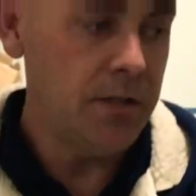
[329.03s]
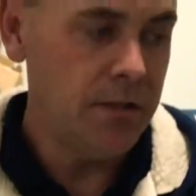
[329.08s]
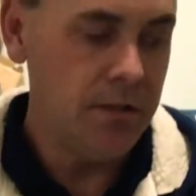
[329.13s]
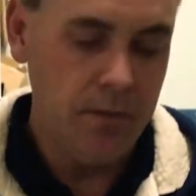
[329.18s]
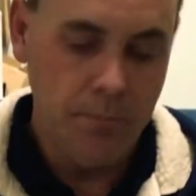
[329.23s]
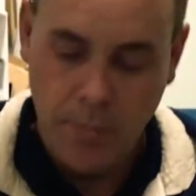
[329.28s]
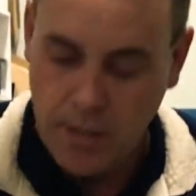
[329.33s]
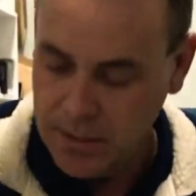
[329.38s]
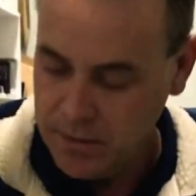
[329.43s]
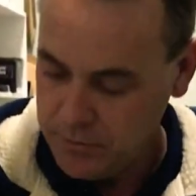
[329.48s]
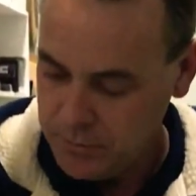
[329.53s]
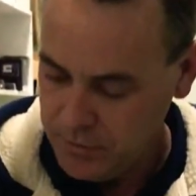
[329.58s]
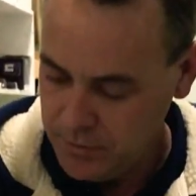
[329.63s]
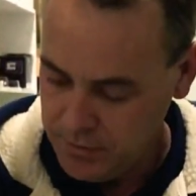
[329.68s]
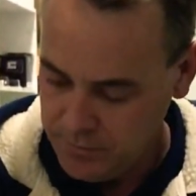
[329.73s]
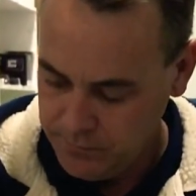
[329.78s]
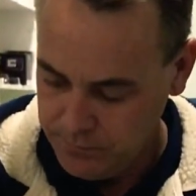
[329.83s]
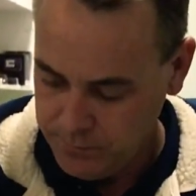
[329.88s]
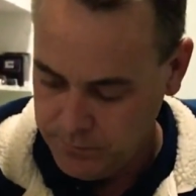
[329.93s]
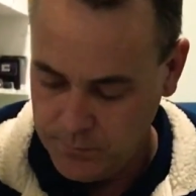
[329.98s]
to the battery,
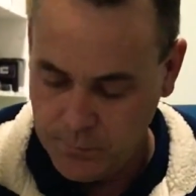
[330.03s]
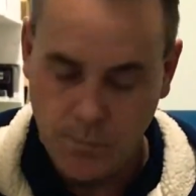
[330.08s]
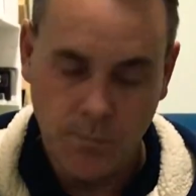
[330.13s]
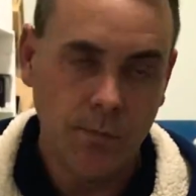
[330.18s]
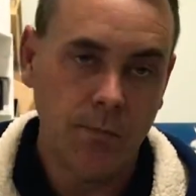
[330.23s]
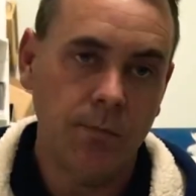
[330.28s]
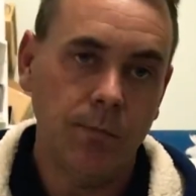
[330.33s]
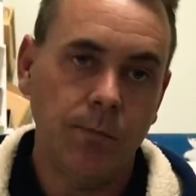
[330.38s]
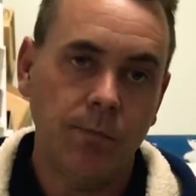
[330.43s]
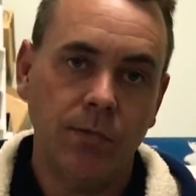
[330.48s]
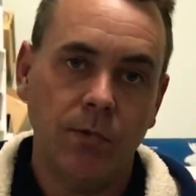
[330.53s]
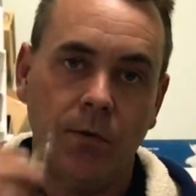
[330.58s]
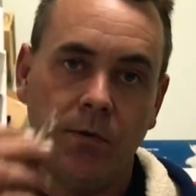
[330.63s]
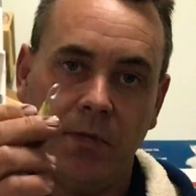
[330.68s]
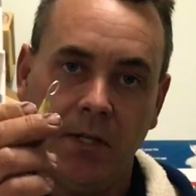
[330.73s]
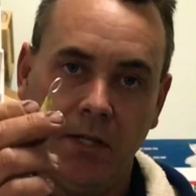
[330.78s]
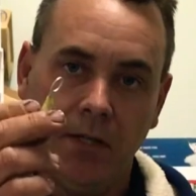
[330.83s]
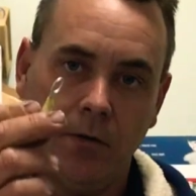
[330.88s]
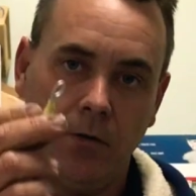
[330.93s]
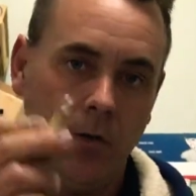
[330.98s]
so I
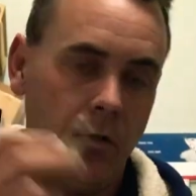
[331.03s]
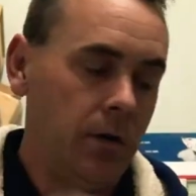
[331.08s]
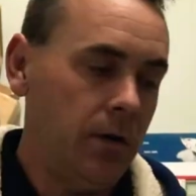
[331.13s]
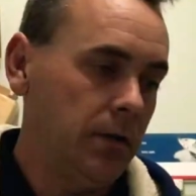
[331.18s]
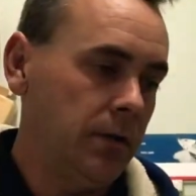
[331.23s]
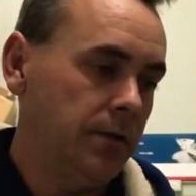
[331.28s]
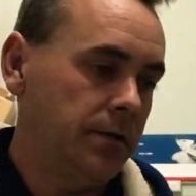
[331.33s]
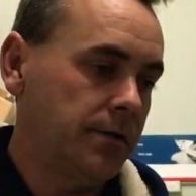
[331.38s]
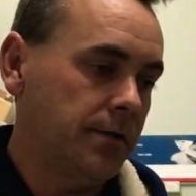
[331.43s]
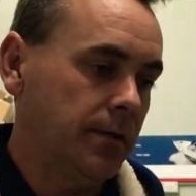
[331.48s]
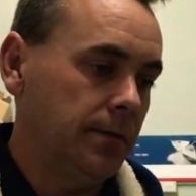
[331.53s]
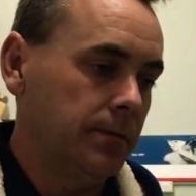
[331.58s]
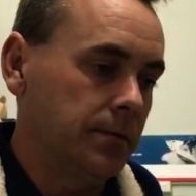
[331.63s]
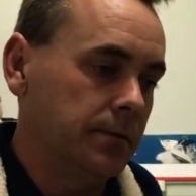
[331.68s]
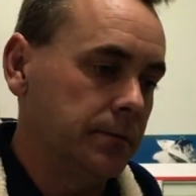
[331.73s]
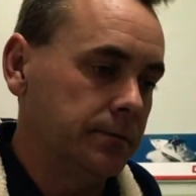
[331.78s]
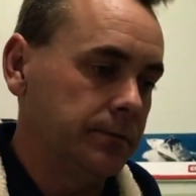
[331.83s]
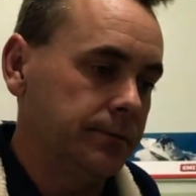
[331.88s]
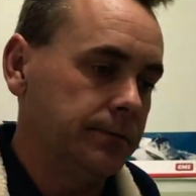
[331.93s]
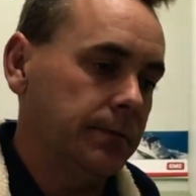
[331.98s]
need an eyelet
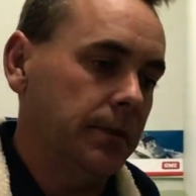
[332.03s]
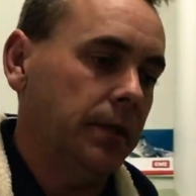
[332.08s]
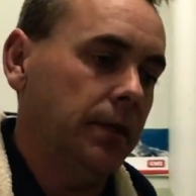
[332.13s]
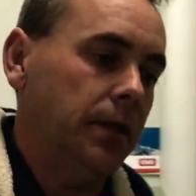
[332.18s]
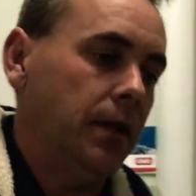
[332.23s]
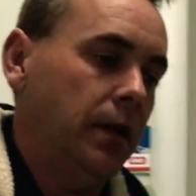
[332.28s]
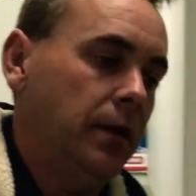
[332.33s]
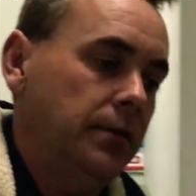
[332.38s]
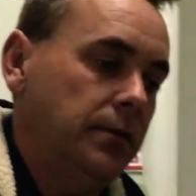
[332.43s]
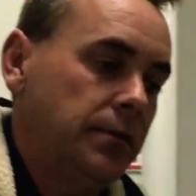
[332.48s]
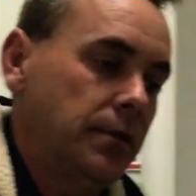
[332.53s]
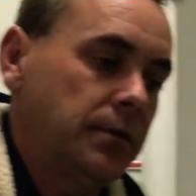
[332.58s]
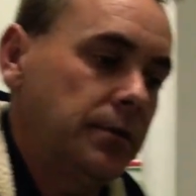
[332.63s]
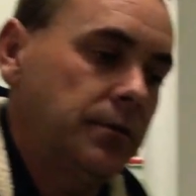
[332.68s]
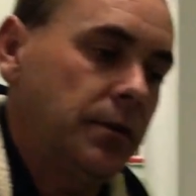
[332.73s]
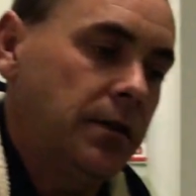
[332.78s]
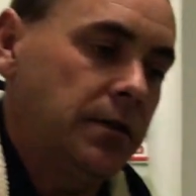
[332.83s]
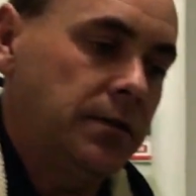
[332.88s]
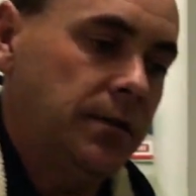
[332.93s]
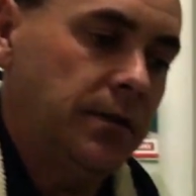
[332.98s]
terminal. Okay, so
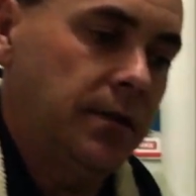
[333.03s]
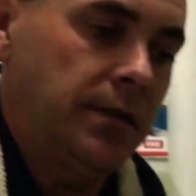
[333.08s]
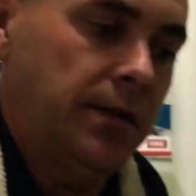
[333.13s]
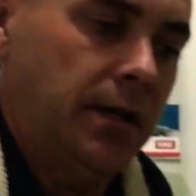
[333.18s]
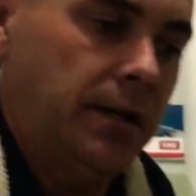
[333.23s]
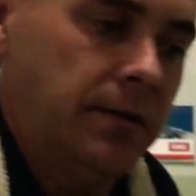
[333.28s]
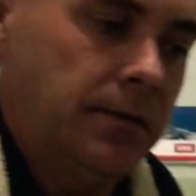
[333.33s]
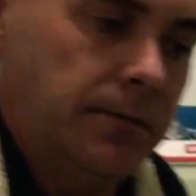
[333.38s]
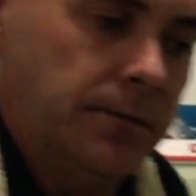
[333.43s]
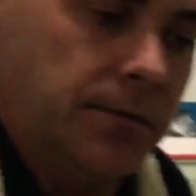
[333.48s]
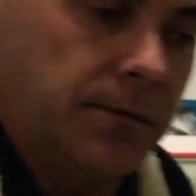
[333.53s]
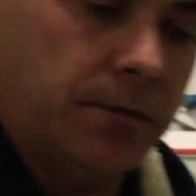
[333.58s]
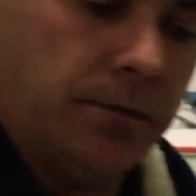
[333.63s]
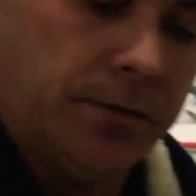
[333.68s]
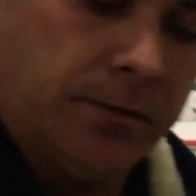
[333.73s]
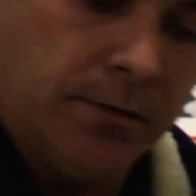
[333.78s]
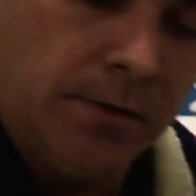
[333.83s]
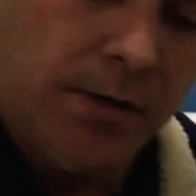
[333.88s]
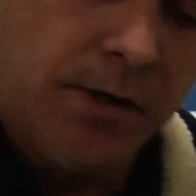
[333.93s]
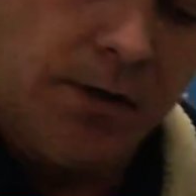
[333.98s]
straight to the negative
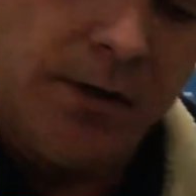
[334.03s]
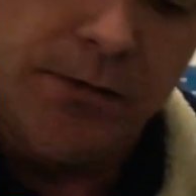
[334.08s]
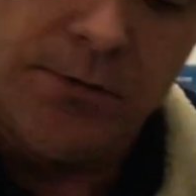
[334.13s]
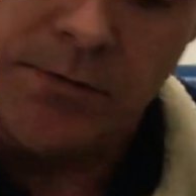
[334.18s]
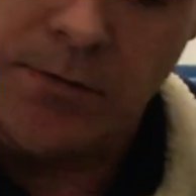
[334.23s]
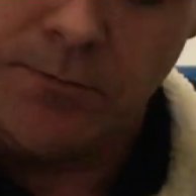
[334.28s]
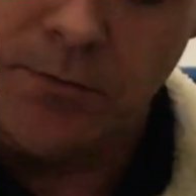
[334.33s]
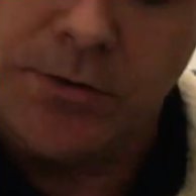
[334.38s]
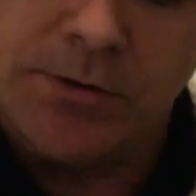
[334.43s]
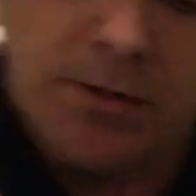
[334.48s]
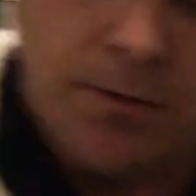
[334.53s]
side. So I'm just